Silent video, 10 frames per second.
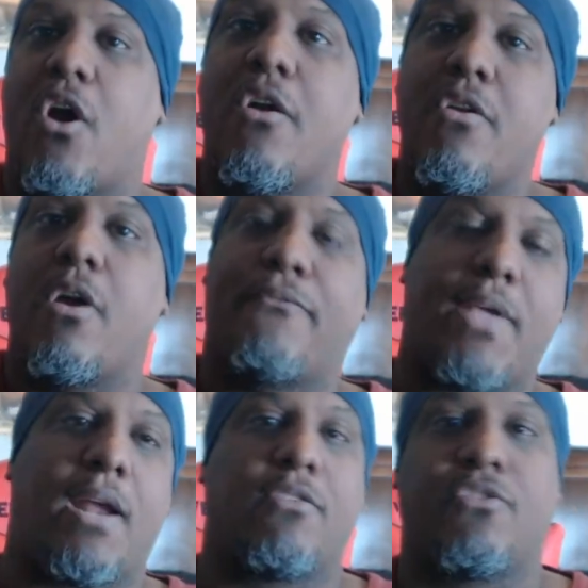far
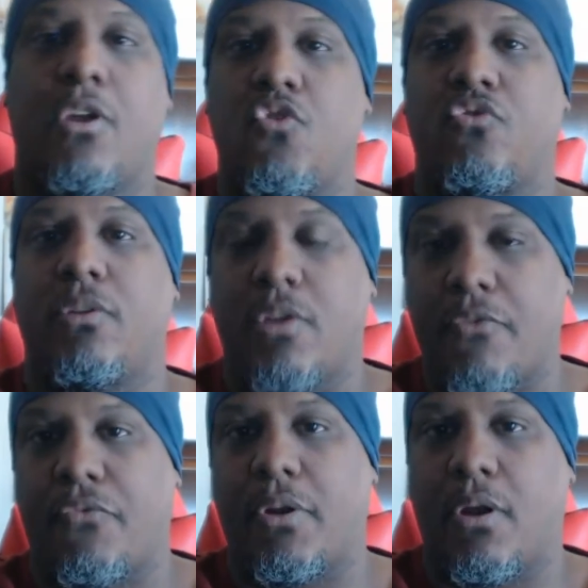enough that I could start using
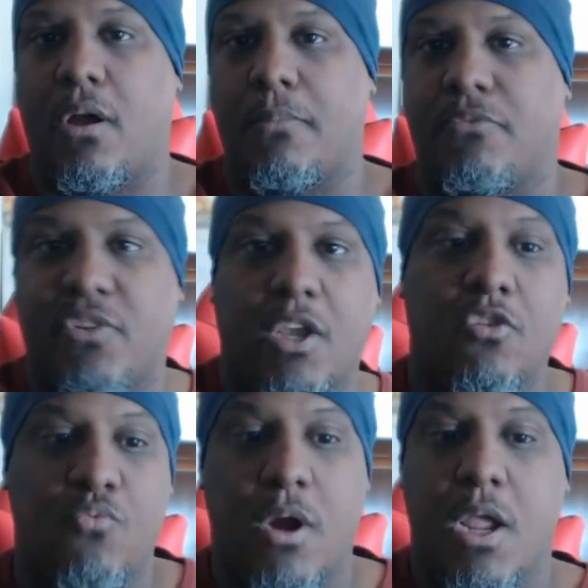different
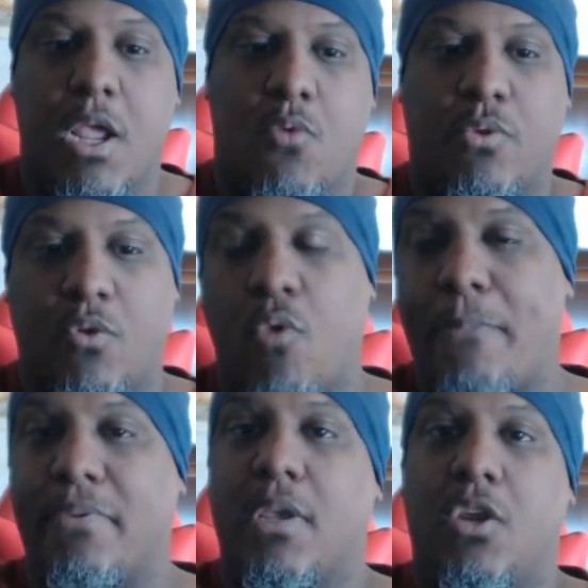skills where with the
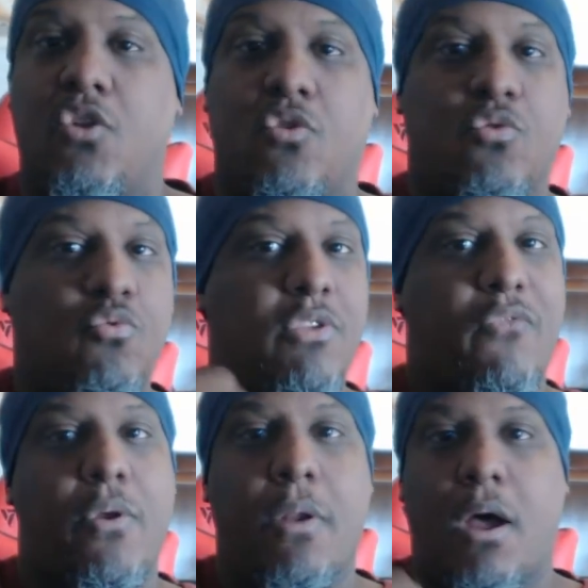weapons you could do
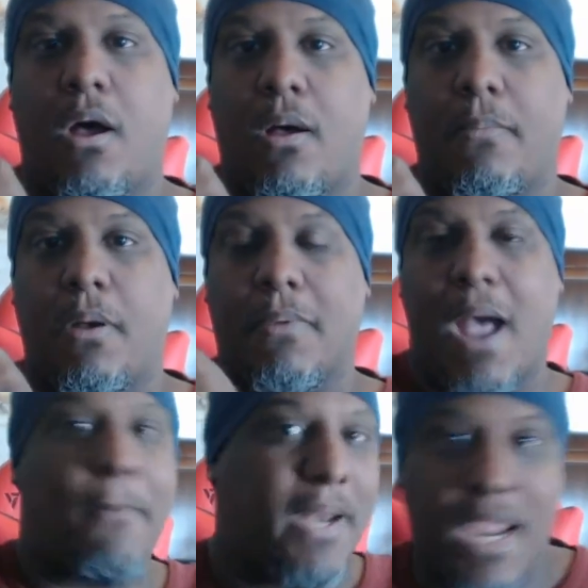different
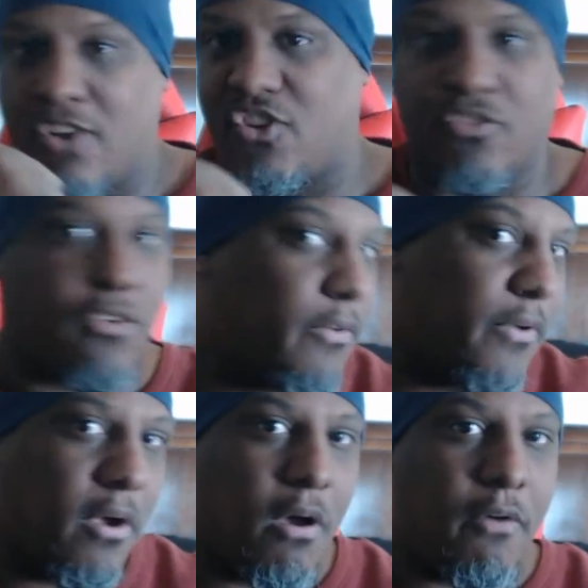combinations
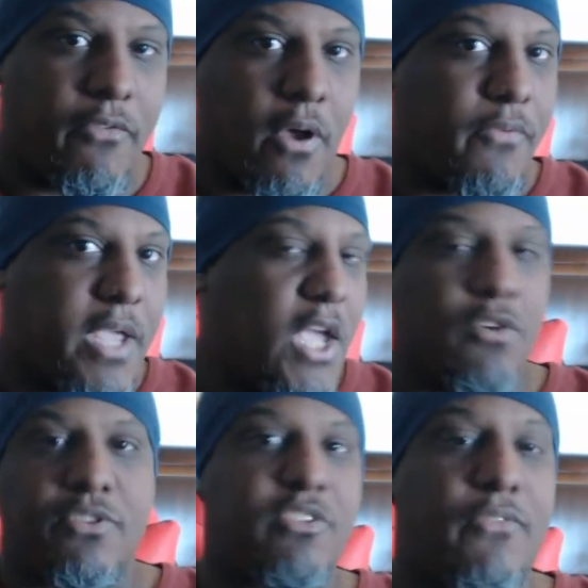of
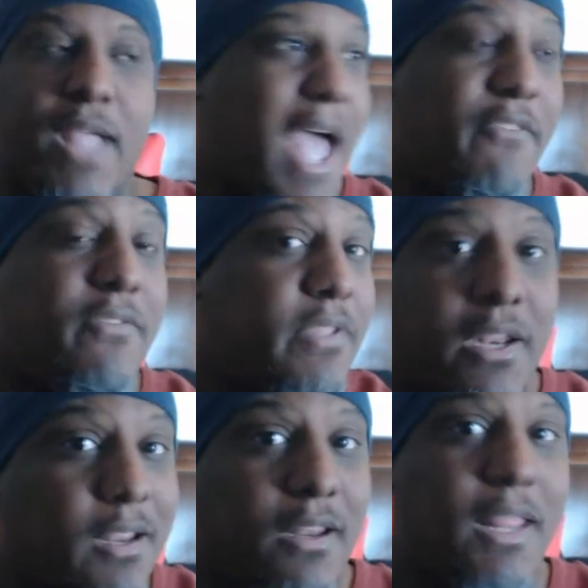kills and stuff. So I haven't even
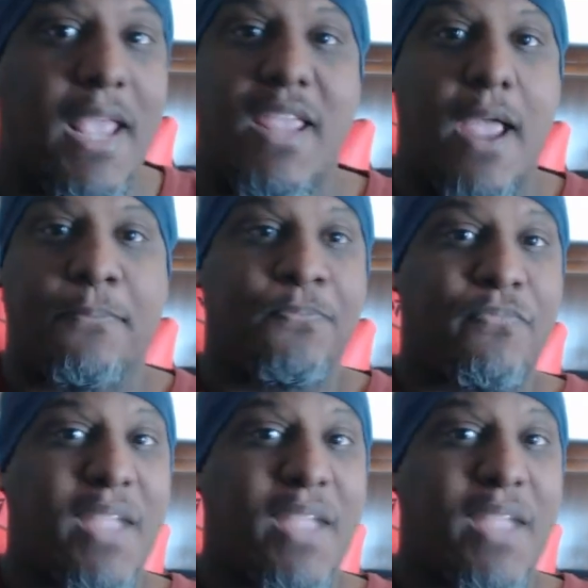done none of that yet.